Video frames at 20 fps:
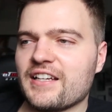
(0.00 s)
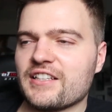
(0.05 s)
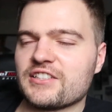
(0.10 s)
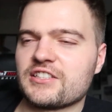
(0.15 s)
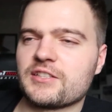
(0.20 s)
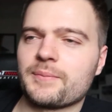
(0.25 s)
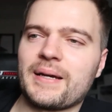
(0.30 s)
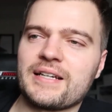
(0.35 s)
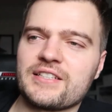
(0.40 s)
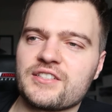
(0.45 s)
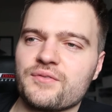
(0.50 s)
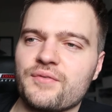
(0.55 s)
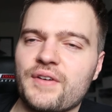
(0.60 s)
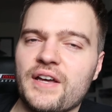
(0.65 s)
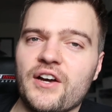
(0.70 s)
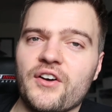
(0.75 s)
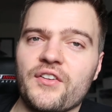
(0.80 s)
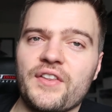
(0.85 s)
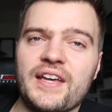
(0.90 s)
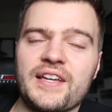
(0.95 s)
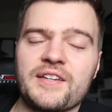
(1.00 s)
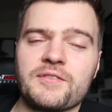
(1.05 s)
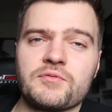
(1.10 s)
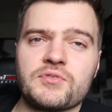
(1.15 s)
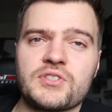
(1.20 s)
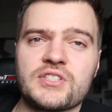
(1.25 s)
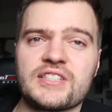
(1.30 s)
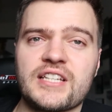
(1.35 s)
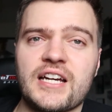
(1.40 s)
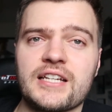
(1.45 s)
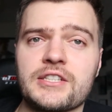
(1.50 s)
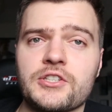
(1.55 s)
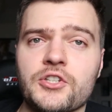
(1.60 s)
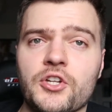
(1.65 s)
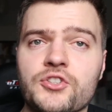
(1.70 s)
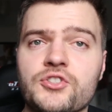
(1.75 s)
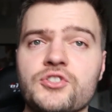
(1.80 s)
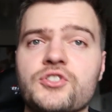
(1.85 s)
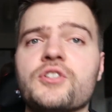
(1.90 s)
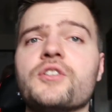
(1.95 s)
Sebastian Vettel then decided
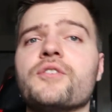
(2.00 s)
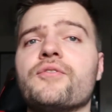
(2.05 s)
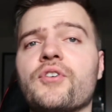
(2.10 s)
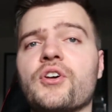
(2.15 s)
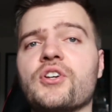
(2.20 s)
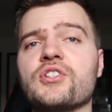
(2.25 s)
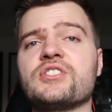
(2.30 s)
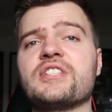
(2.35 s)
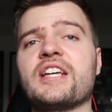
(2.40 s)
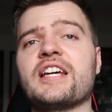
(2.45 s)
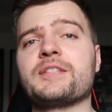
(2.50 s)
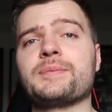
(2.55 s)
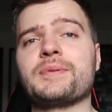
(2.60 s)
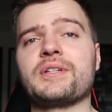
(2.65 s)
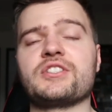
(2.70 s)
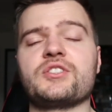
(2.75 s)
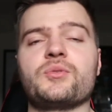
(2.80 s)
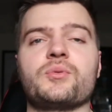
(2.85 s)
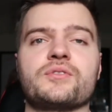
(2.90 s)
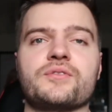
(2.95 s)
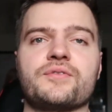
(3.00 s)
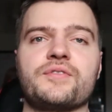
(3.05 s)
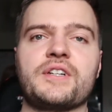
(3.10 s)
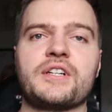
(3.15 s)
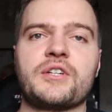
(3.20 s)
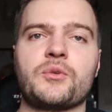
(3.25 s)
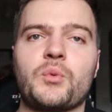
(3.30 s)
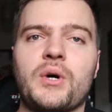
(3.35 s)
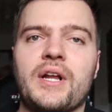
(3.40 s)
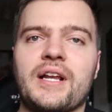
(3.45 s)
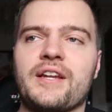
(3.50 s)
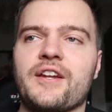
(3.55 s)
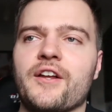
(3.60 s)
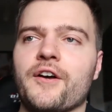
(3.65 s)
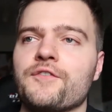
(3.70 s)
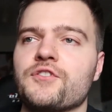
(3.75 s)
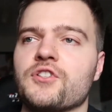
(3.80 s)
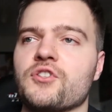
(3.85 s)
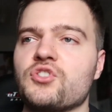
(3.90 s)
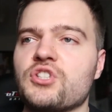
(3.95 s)
not to do the first test because he wasn't feeling well
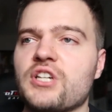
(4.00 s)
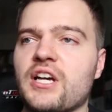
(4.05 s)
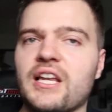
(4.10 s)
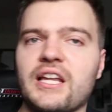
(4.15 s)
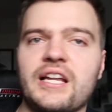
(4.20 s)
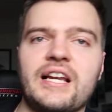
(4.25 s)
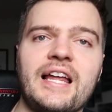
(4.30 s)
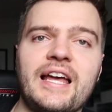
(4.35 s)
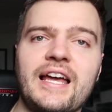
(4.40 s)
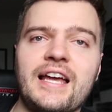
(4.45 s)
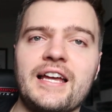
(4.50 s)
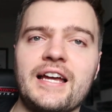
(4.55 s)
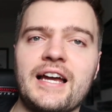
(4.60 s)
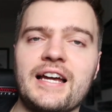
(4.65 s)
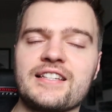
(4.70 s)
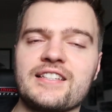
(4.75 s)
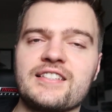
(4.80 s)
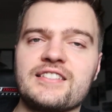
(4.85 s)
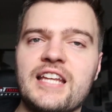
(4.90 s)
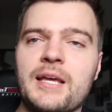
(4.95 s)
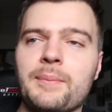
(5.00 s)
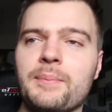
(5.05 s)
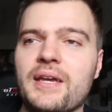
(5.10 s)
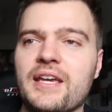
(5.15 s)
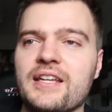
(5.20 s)
enough, so Charles Leclerc had to step